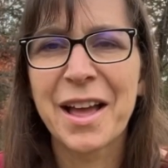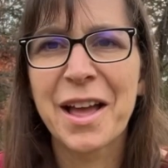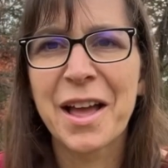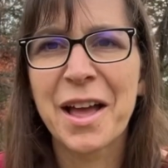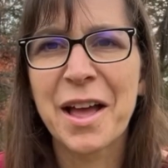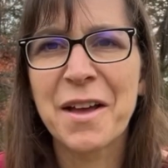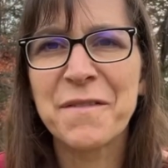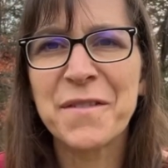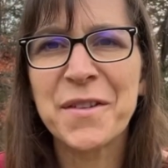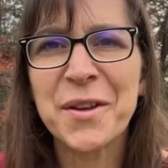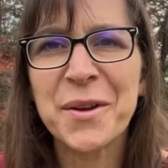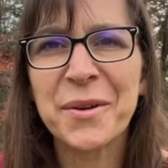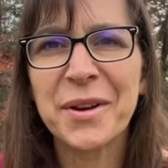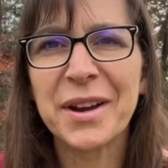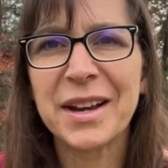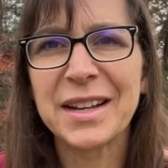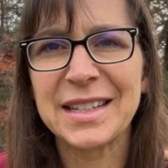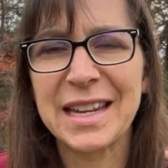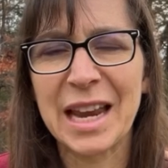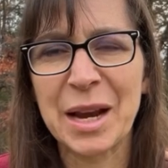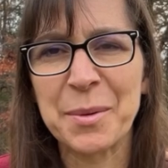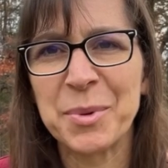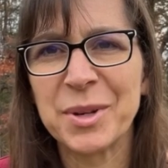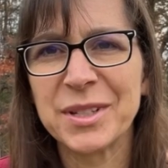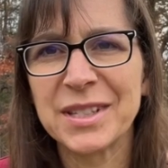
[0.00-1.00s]
A few
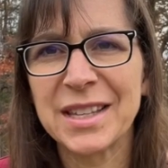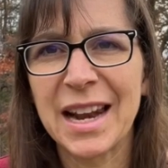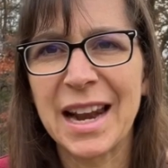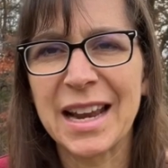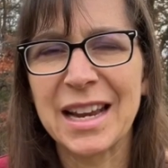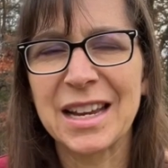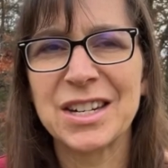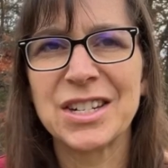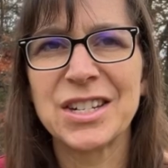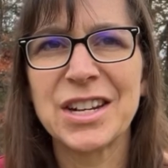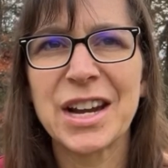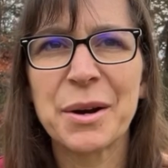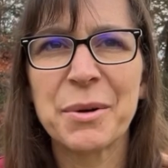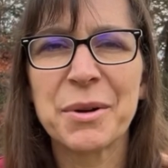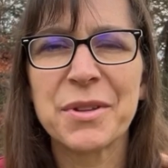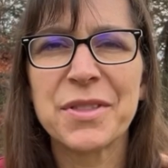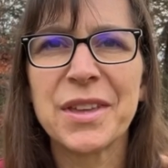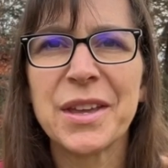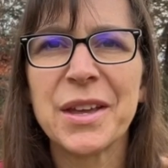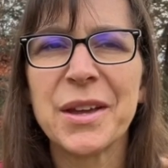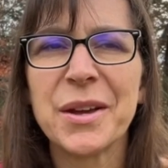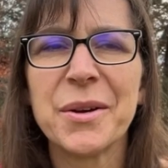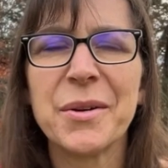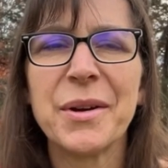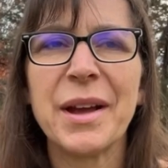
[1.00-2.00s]
examples that I can share with
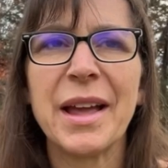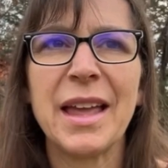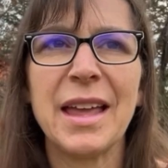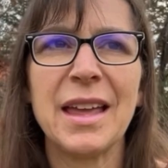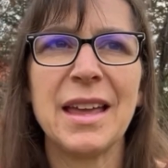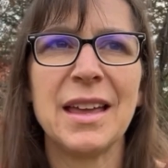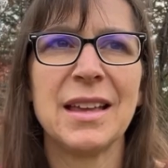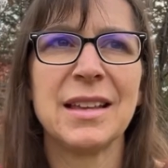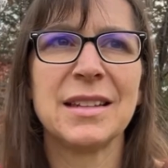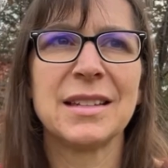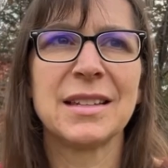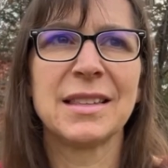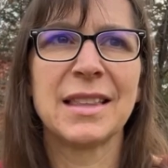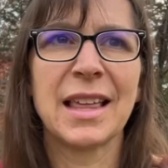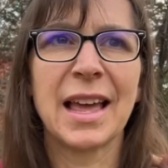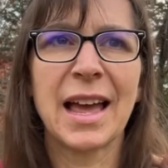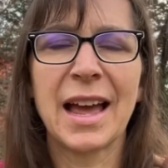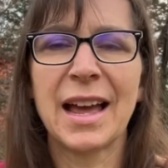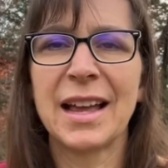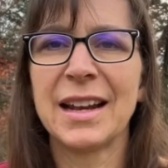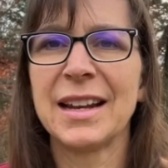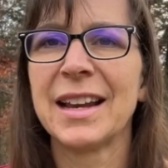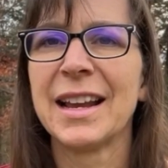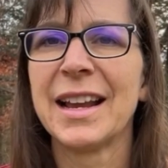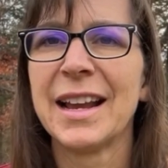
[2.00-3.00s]
you is
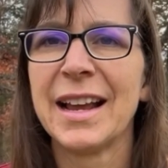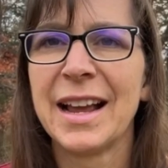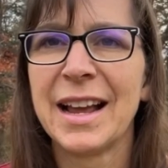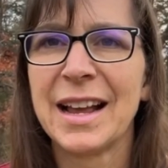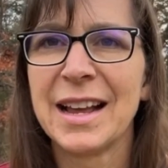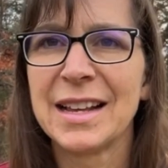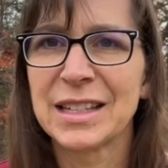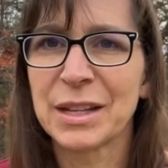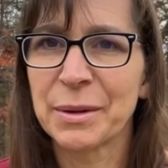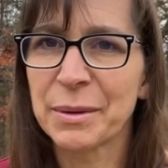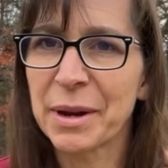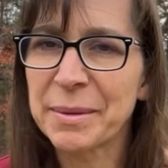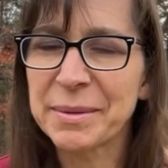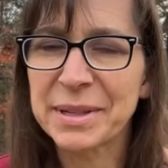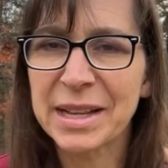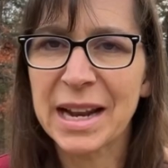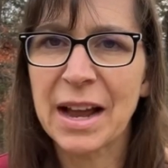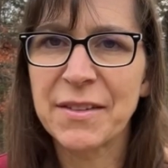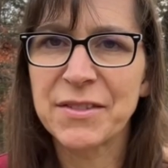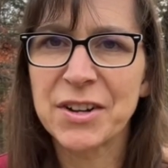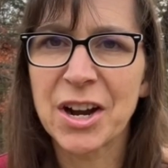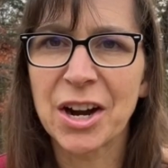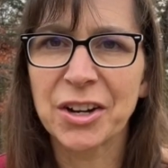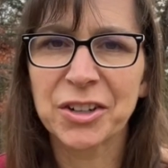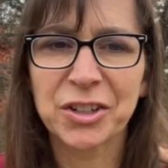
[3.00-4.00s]
that sometimes I'd have
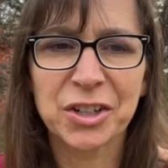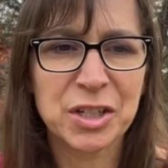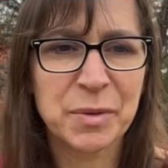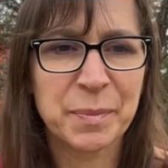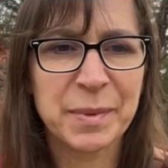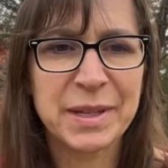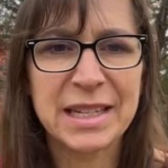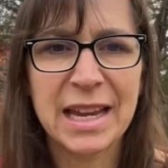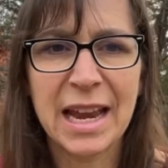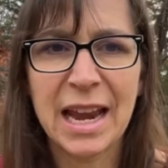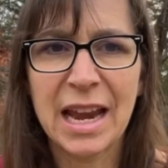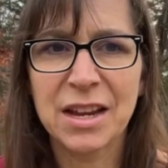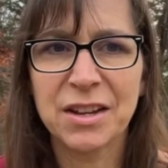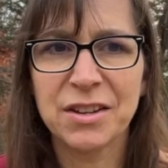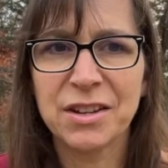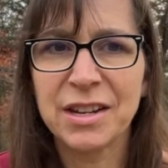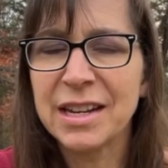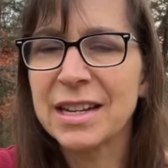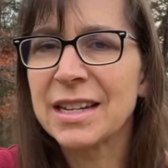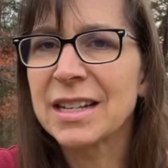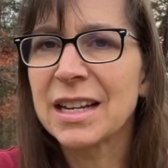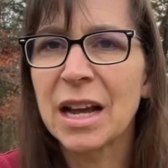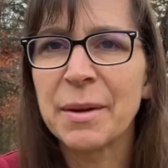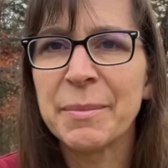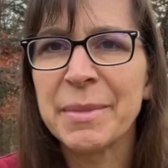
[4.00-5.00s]
doctors be saying, you need
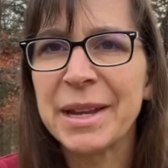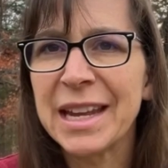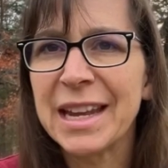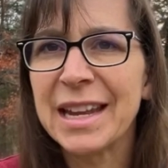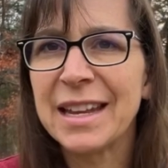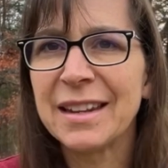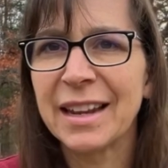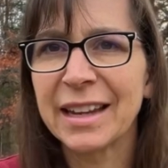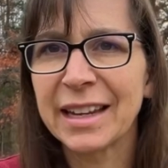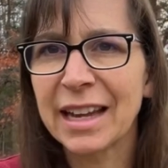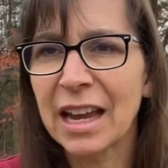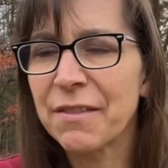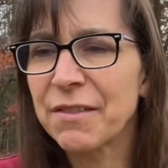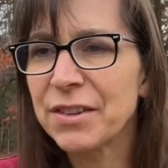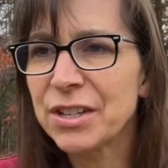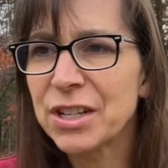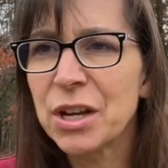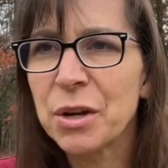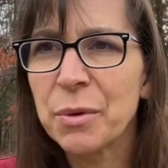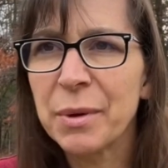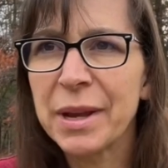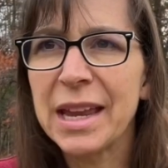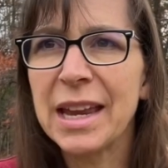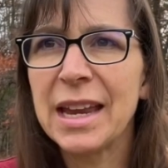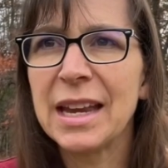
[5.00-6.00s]
to come in like every 2
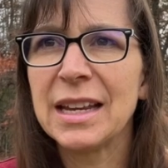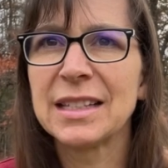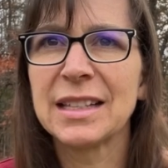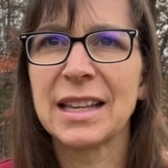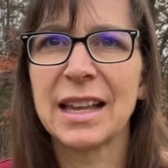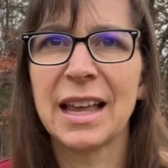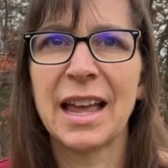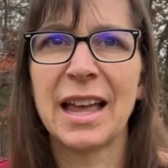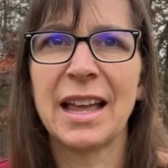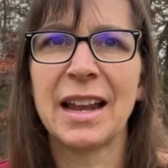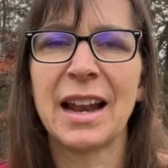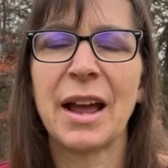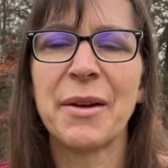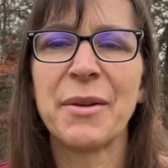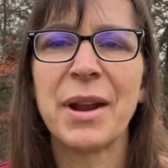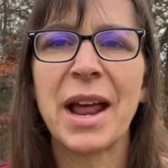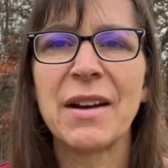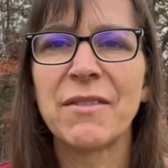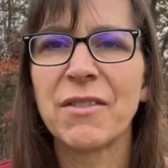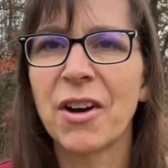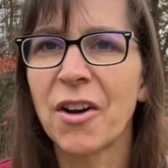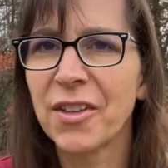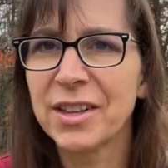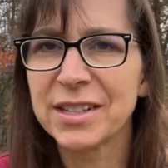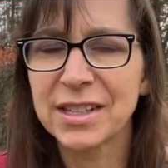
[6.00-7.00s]
weeks, and I would have
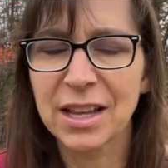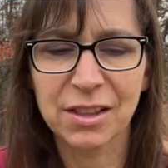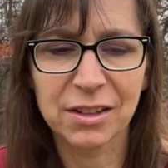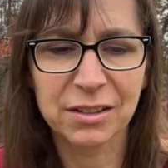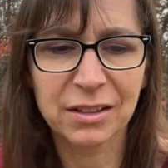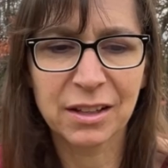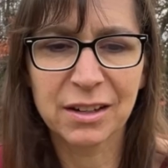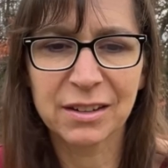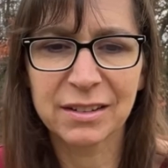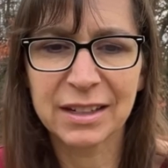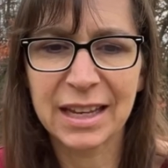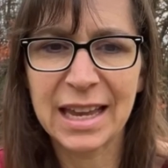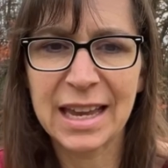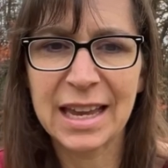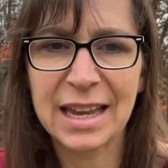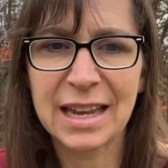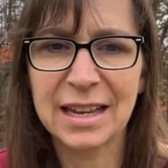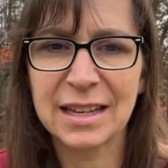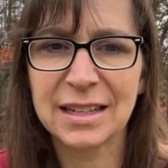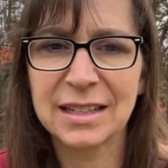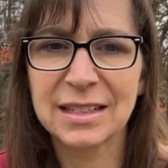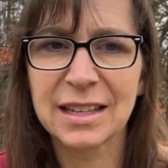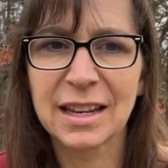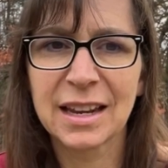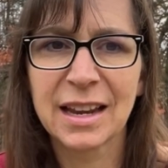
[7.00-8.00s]
all these other little
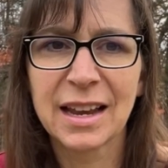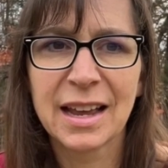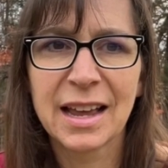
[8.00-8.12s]
kids.